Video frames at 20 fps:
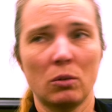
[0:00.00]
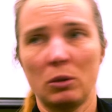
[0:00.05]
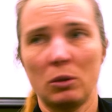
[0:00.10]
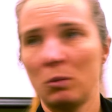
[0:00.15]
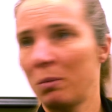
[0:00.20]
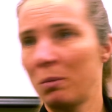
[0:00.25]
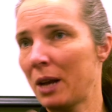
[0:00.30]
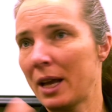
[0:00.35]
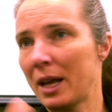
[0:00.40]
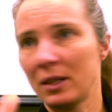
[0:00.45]
So we
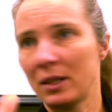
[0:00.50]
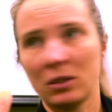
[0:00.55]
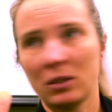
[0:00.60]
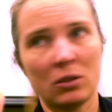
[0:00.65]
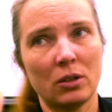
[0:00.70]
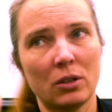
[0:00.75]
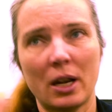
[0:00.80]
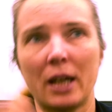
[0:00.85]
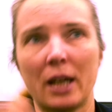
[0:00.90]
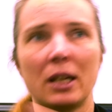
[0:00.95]
do
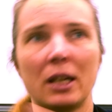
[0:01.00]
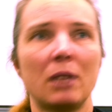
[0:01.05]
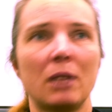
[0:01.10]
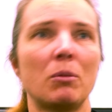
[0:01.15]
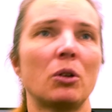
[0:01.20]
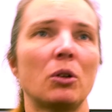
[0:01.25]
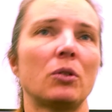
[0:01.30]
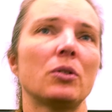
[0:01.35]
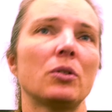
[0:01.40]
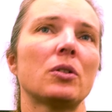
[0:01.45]
plaster hanging
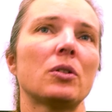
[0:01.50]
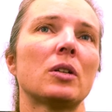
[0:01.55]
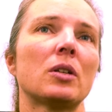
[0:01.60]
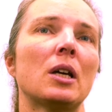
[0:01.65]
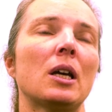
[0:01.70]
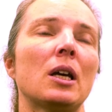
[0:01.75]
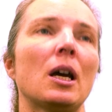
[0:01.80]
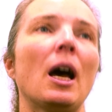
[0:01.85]
models.